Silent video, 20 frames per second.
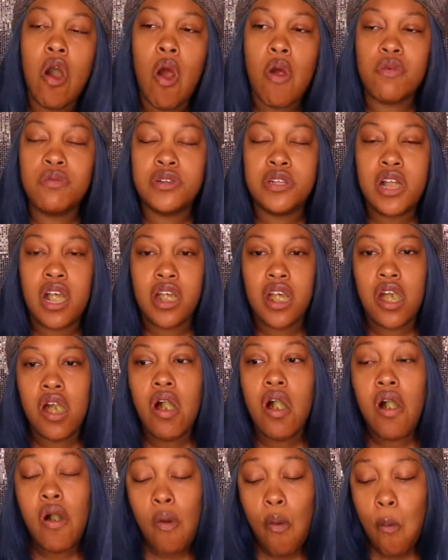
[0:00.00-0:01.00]
When I
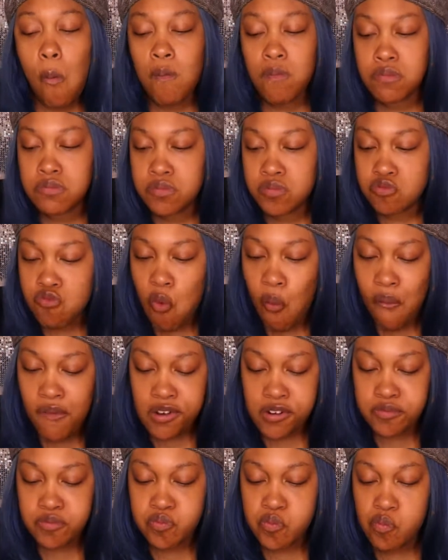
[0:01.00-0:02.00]
get home,
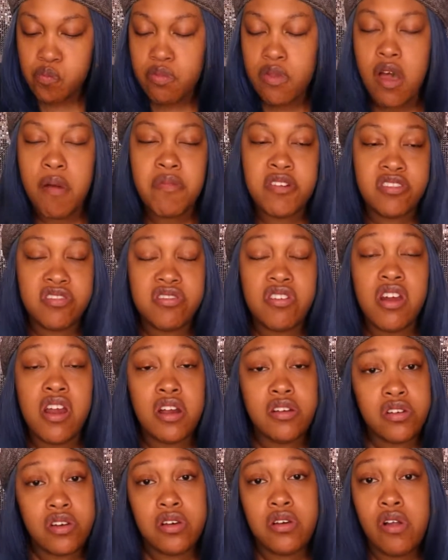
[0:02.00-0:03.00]
I'm gonna sort
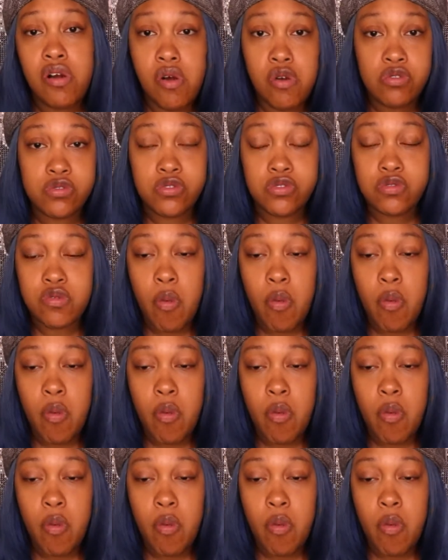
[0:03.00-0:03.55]
out the clothes.